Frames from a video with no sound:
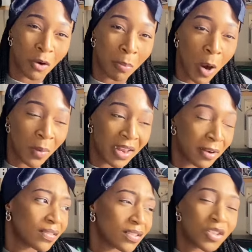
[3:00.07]
so a poet.
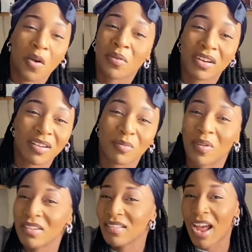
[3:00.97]
So
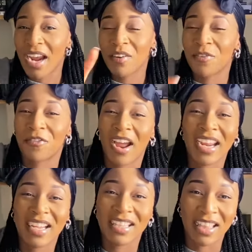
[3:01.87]
what kind of
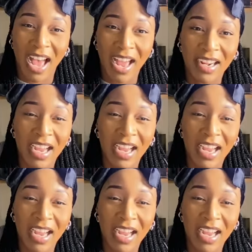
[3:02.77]
fight is that?